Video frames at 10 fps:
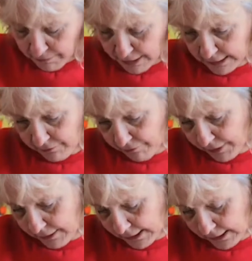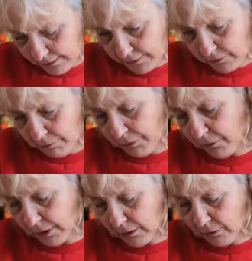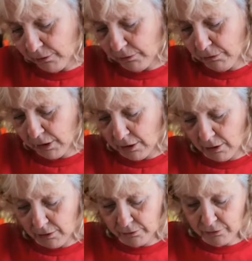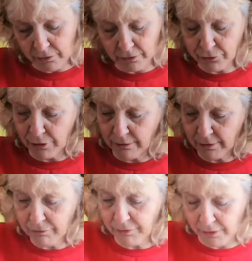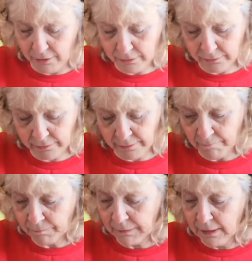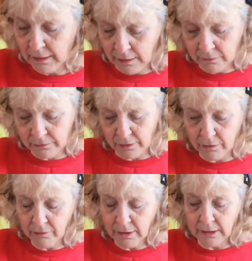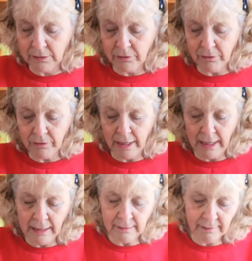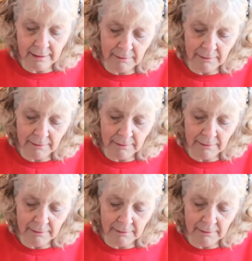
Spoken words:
might even find it easier to put the glue onto the trunk first. So you do that,